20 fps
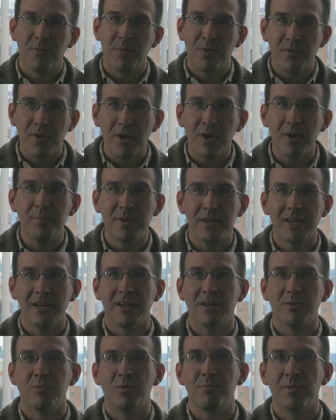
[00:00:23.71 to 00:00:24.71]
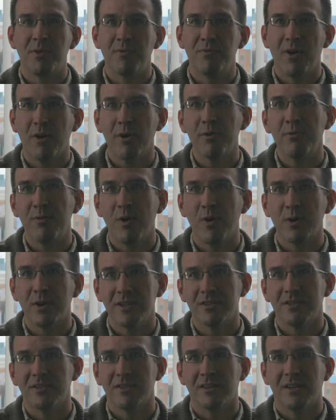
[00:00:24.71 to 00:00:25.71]
From the very beginning, we've been very
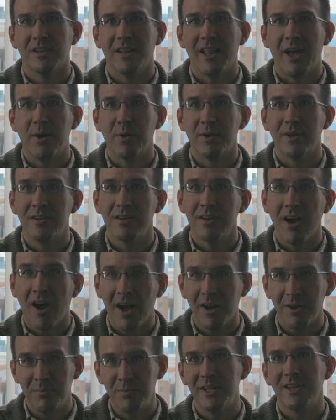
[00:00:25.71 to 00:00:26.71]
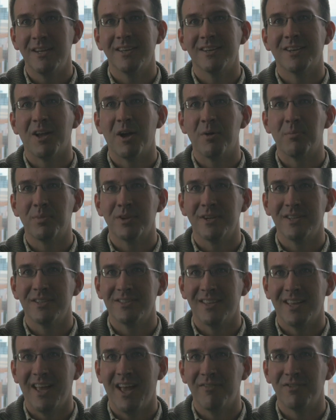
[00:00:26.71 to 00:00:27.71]
focused on allowing non-media
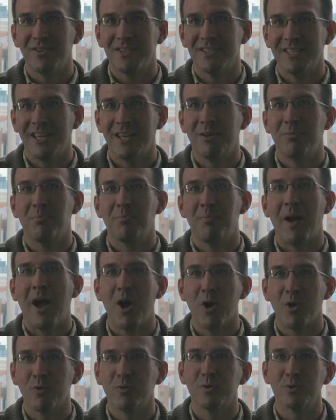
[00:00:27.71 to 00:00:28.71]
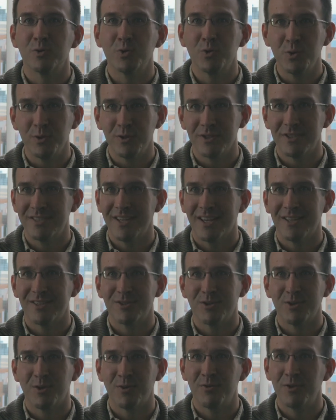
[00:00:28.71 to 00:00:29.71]
companies to have the same powerful tool set.
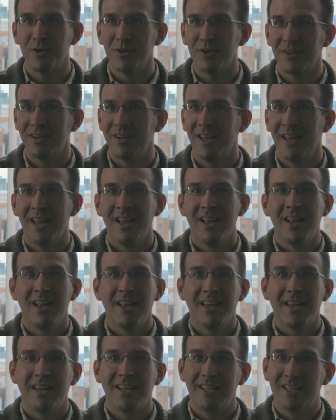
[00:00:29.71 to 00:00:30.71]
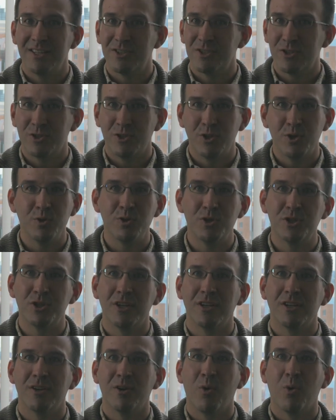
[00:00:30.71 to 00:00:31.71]
So if you're an an
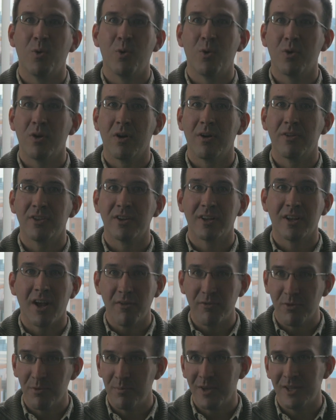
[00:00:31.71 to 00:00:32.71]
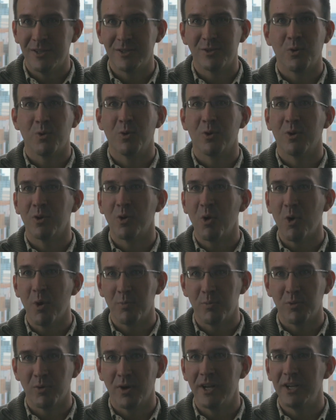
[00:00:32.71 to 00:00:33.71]
institution or the government or a
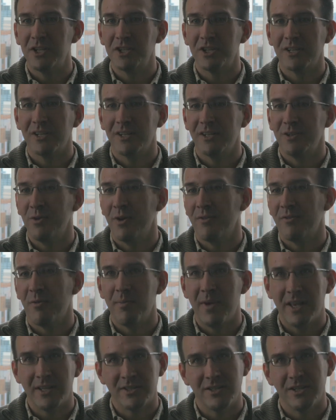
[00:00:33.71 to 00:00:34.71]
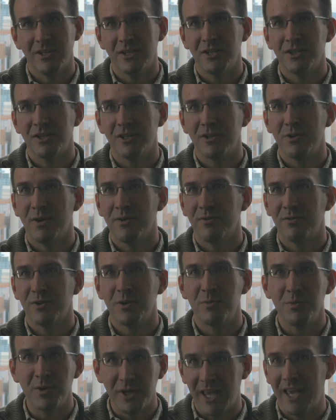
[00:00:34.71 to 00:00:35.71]
corporation and you have a message and you have
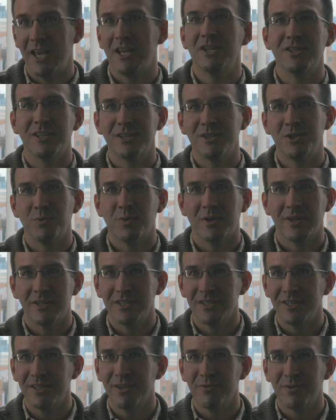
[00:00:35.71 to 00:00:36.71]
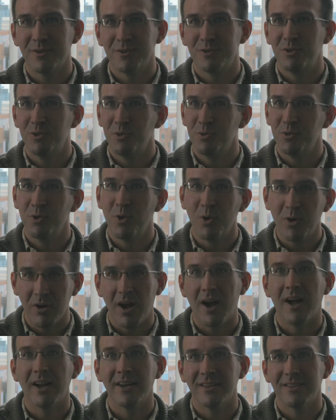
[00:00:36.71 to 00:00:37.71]
communication that you want to deliver to your
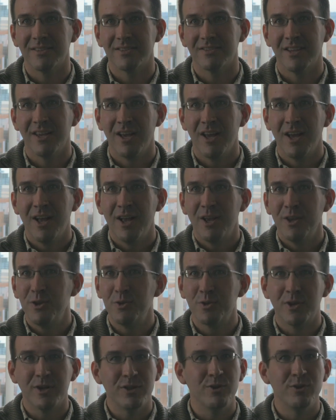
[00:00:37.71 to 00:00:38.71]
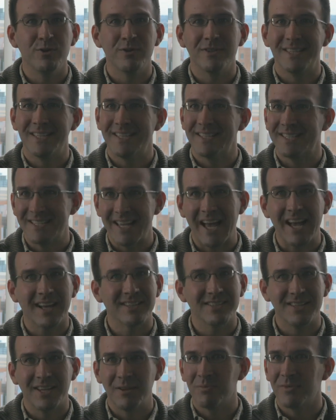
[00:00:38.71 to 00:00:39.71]
audience, you can use the
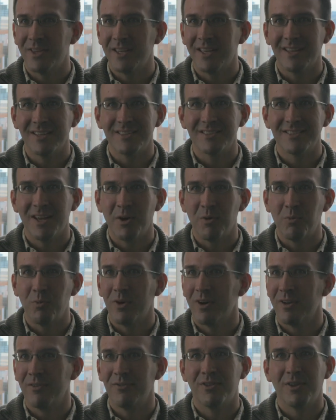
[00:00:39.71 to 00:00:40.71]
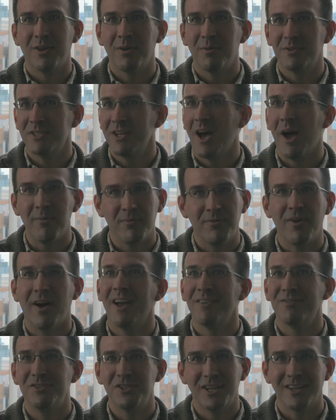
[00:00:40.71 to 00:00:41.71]
exact same things that one of the top
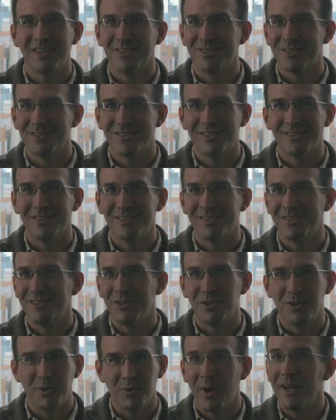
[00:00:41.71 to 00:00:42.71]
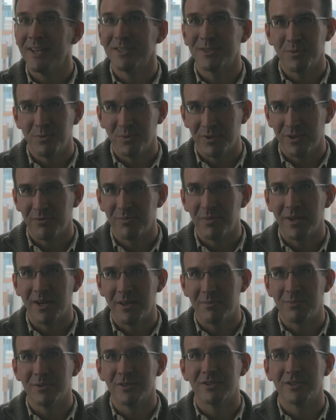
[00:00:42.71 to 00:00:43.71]
five channels in the US would have been
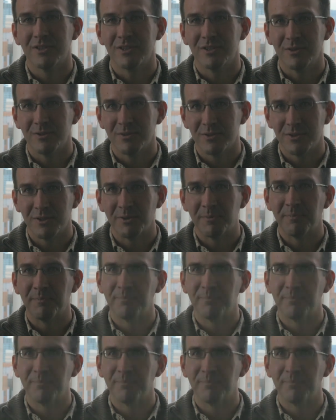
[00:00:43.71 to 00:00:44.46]
able to use.